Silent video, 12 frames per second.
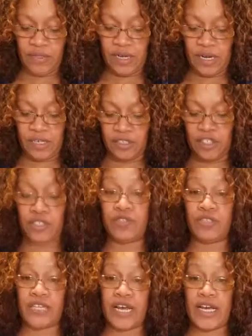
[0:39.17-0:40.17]
on a
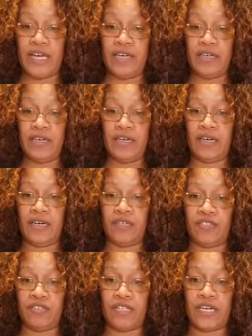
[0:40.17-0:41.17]
Tuesday
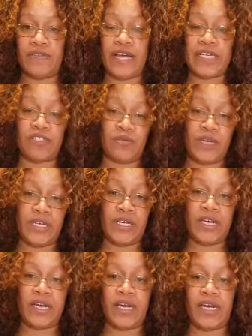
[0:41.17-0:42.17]
of last
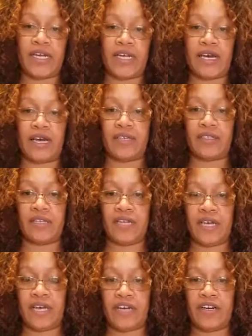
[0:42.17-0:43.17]
week, and I got the
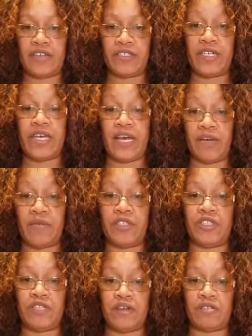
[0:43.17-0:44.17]
hair today, which
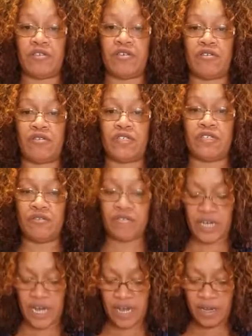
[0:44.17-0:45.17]
is also
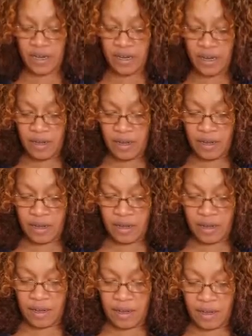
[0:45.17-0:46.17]
Tuesday.
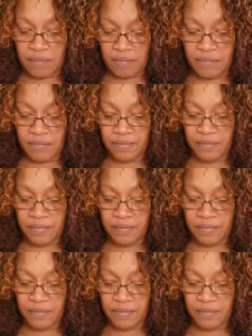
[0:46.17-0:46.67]
And